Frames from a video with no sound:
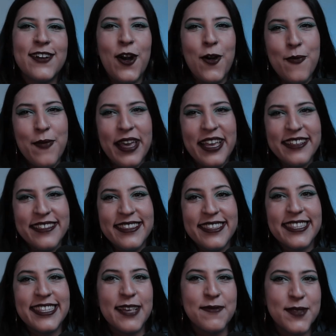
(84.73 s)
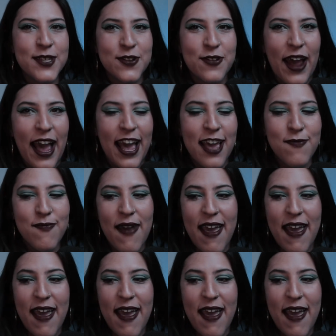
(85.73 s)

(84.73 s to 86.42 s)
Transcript: comment, subscribe,